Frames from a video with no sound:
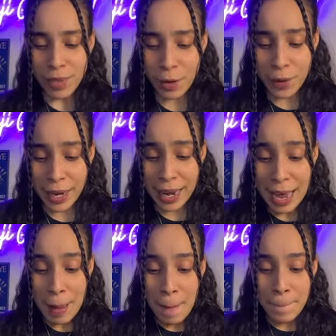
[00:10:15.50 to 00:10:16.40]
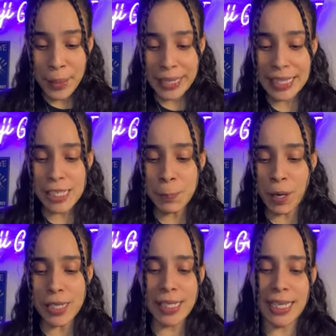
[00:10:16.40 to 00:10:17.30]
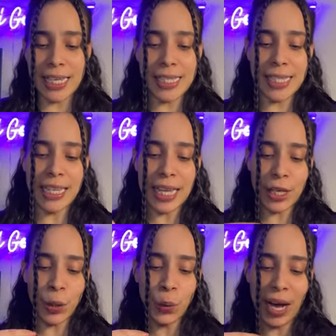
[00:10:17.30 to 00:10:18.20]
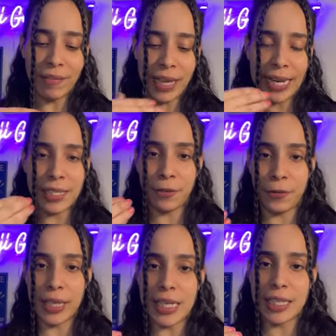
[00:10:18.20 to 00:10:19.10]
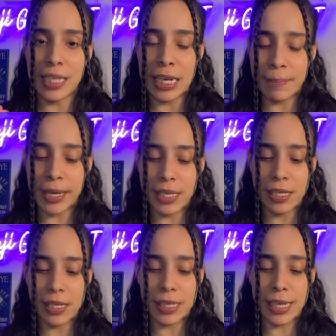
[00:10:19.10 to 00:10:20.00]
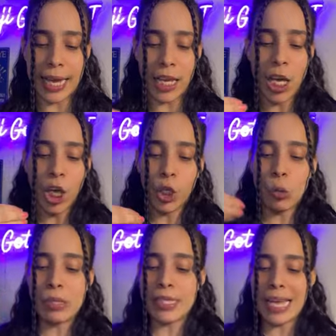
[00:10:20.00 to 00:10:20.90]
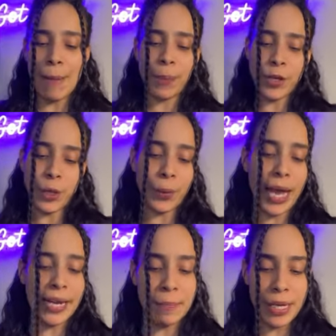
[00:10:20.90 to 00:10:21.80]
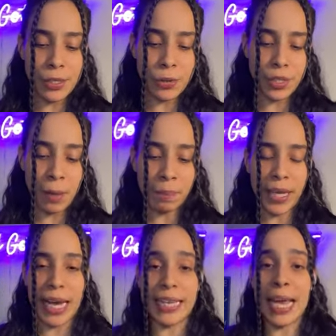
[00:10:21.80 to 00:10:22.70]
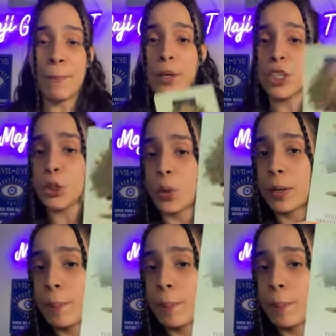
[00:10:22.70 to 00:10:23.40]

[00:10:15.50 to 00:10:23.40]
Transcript: Okay, but this person has seen that you have like defeated demons, like you step on your enemies or something, and they put you on a